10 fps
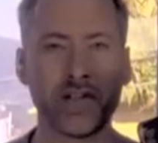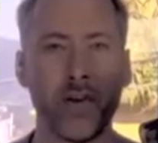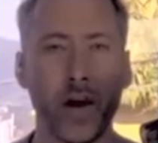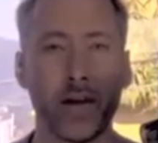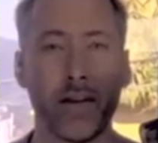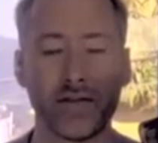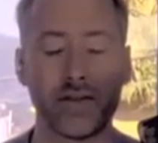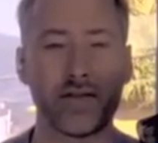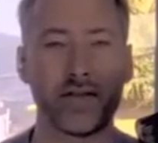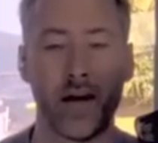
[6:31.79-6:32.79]
that's fine, and that's
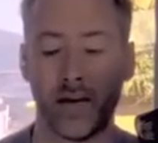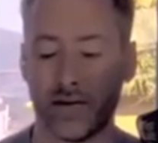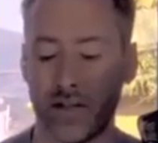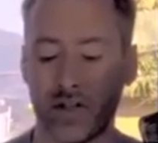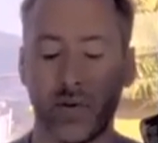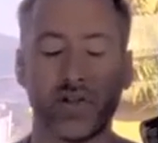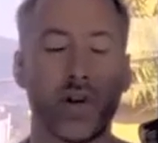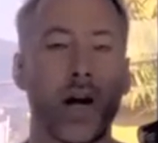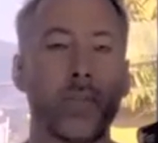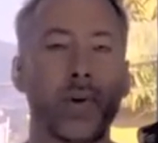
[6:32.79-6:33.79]
the
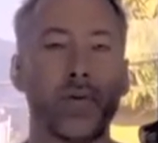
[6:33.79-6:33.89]
situation I'm